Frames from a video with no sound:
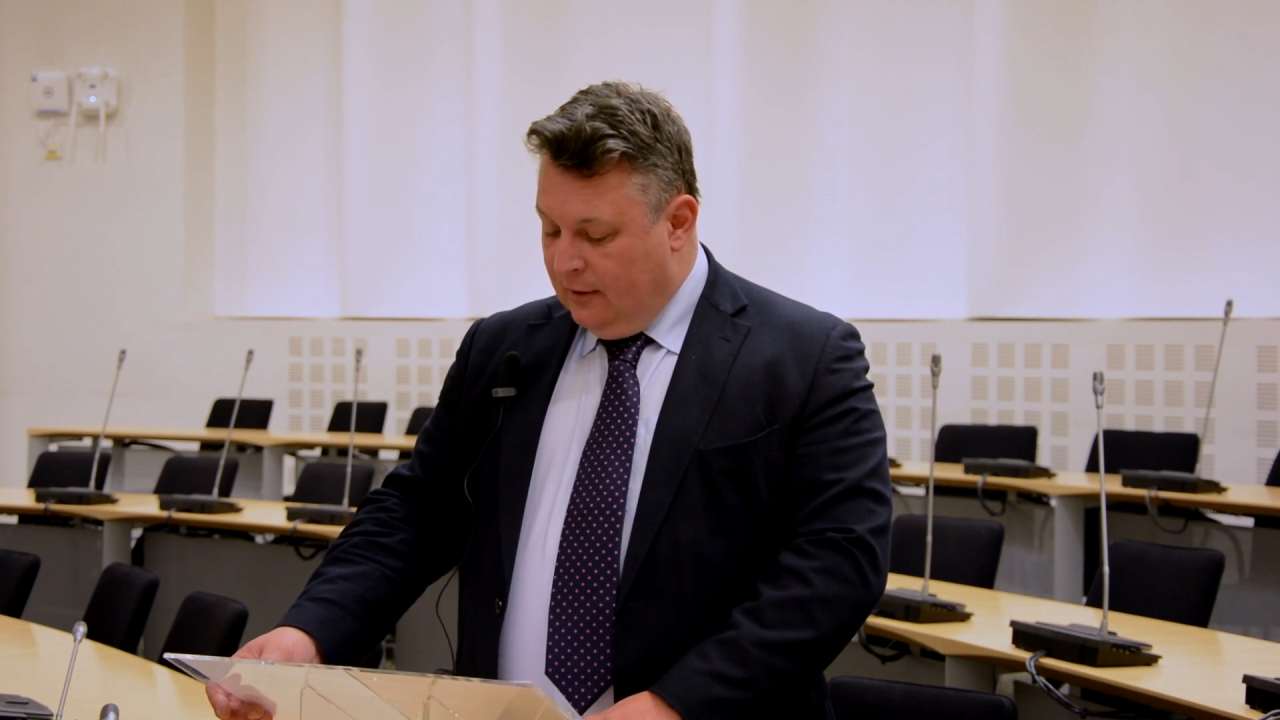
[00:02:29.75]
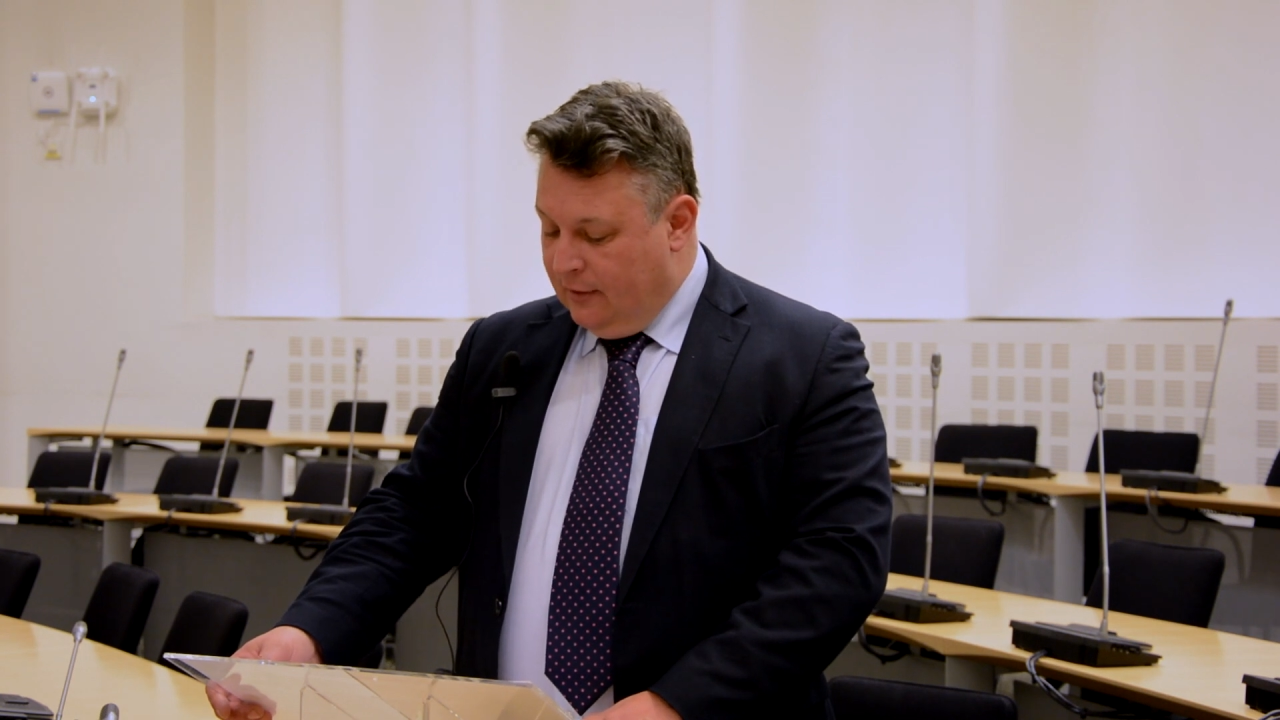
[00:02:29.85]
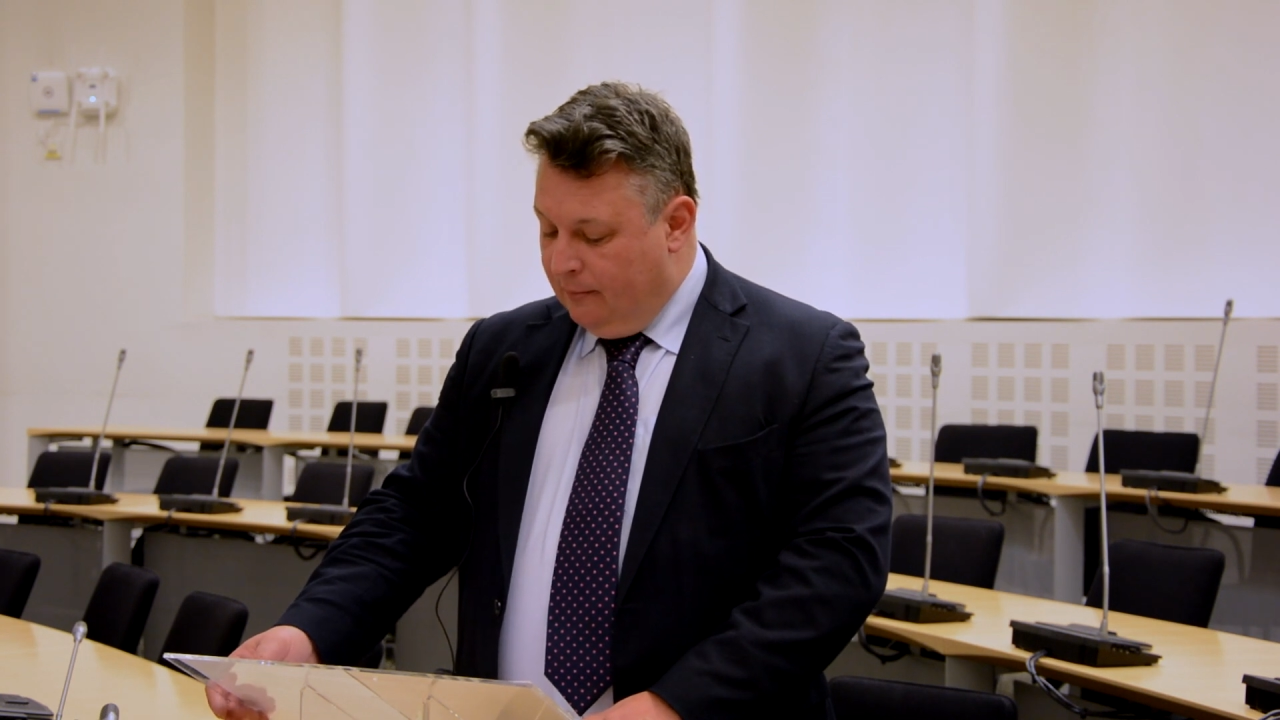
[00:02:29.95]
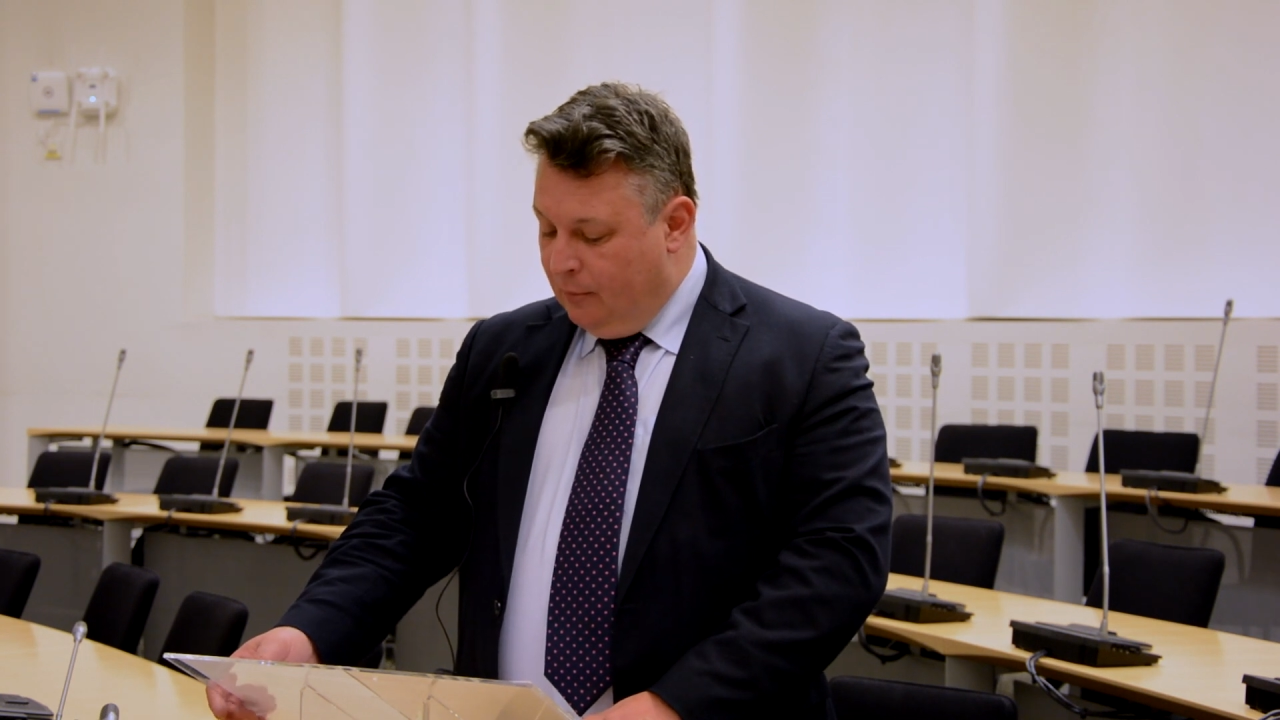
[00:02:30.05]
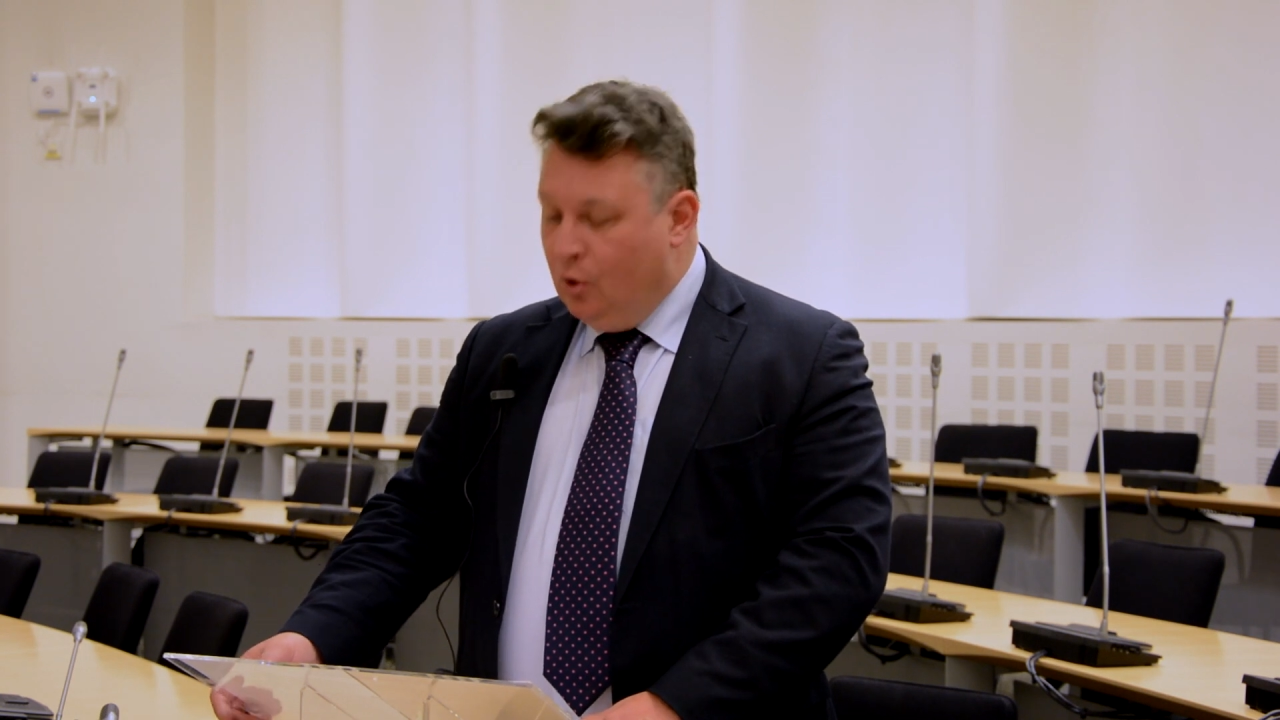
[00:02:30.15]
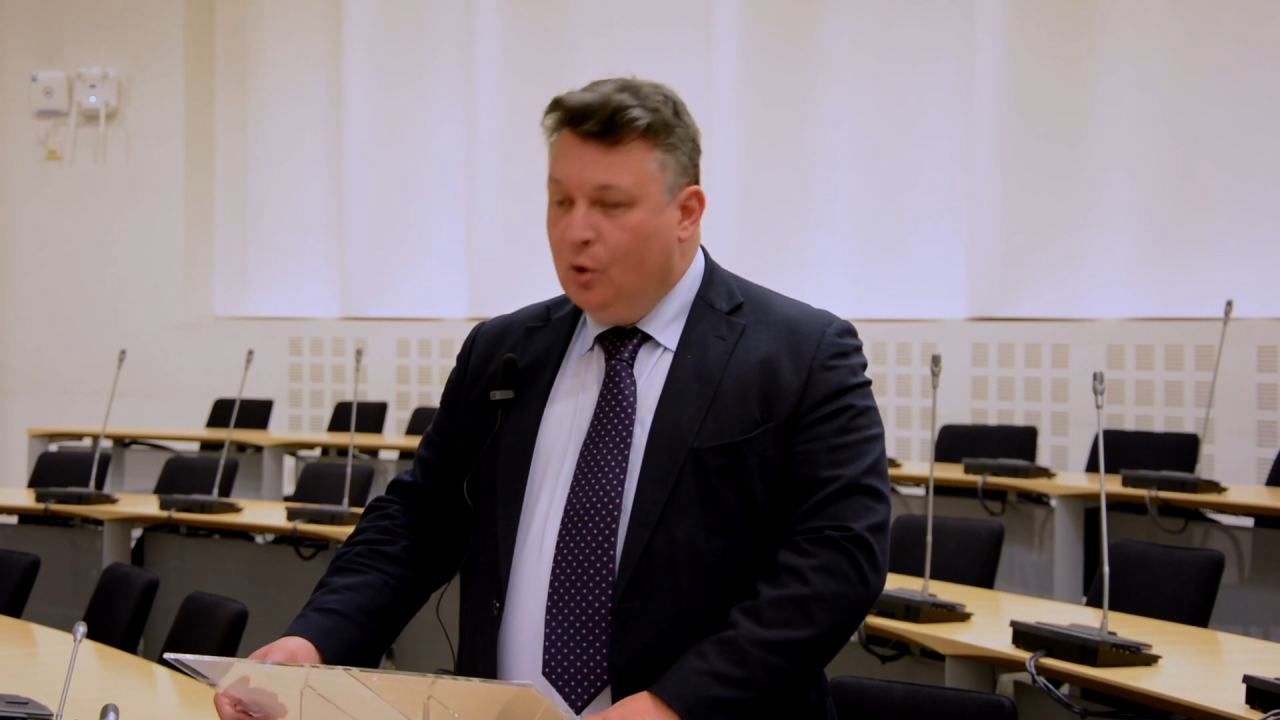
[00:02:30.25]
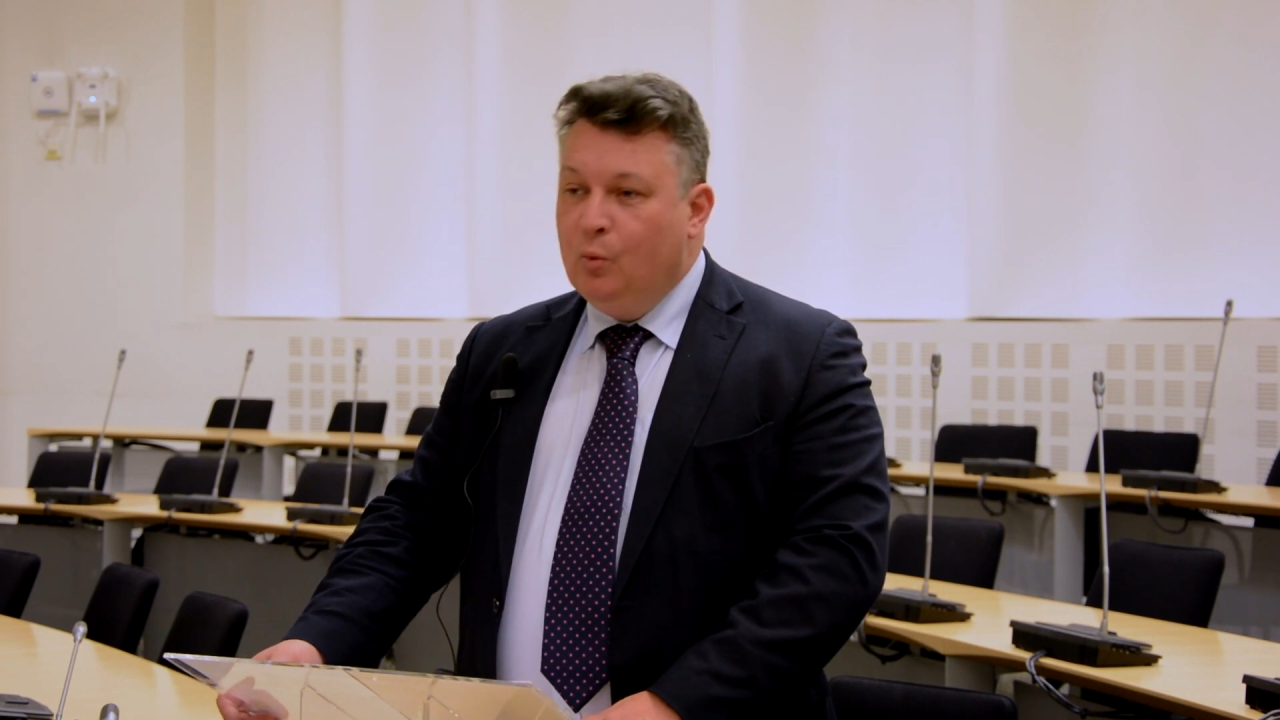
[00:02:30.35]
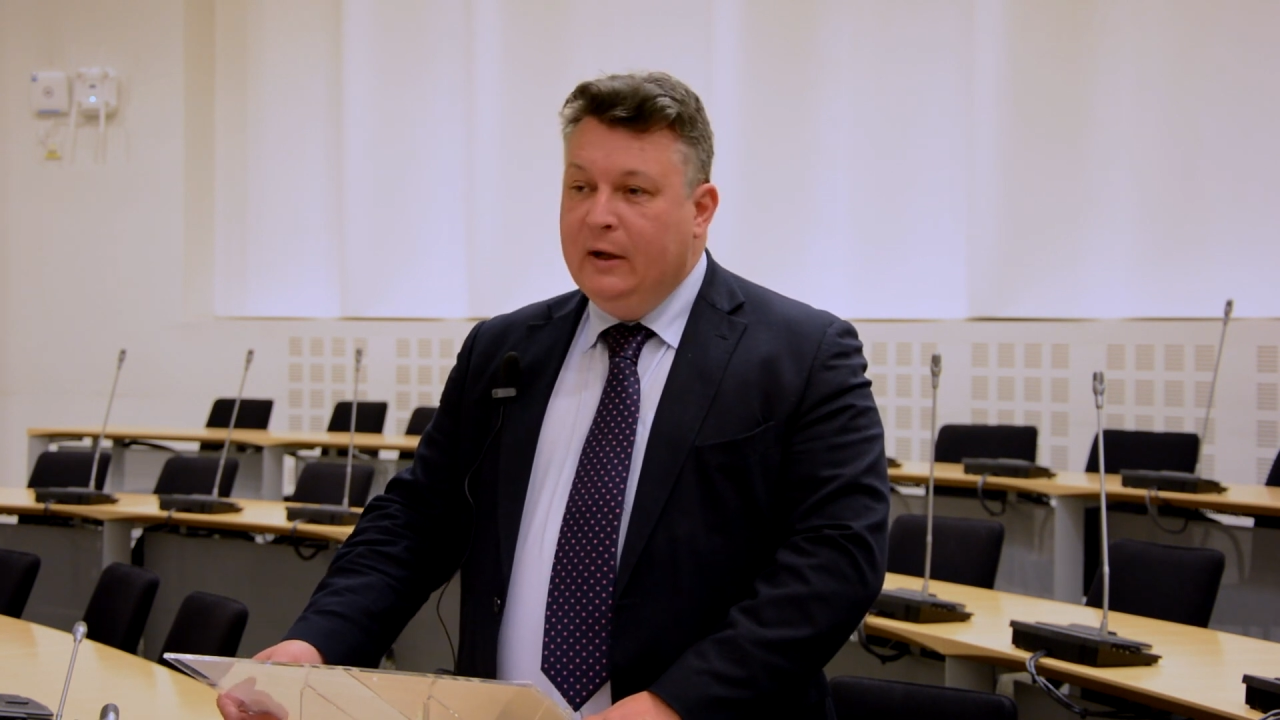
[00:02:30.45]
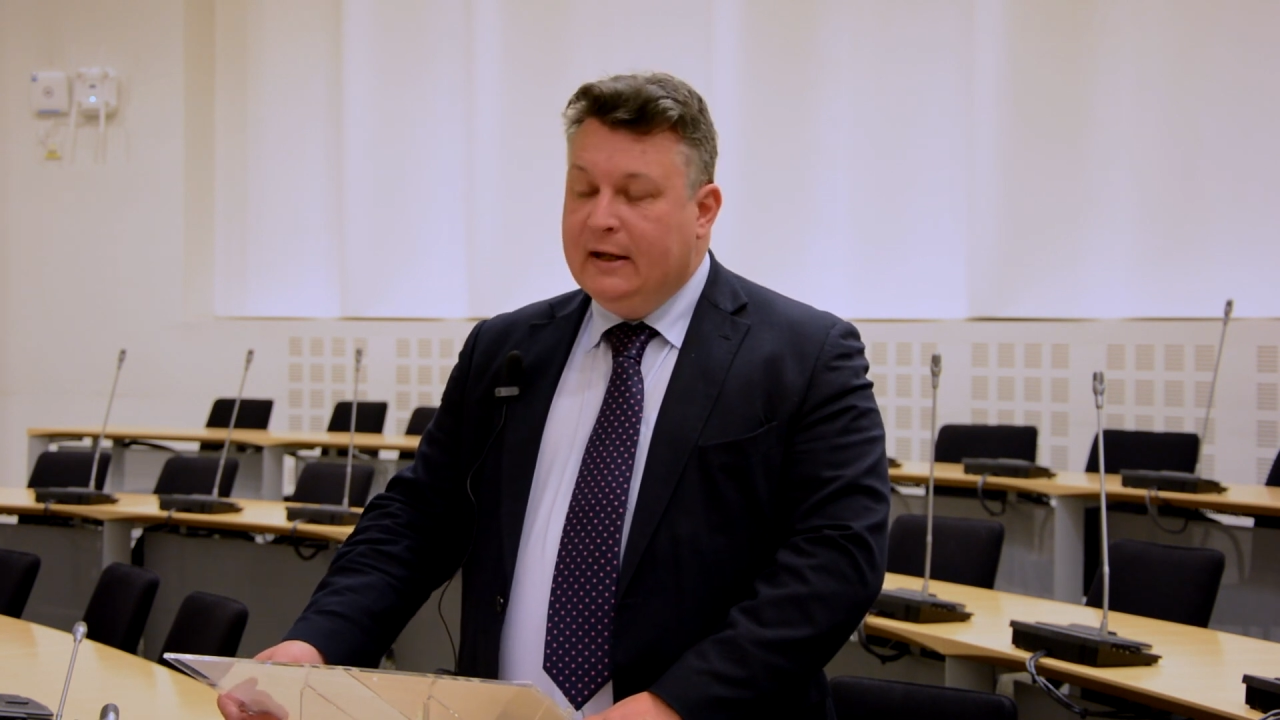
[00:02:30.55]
the more we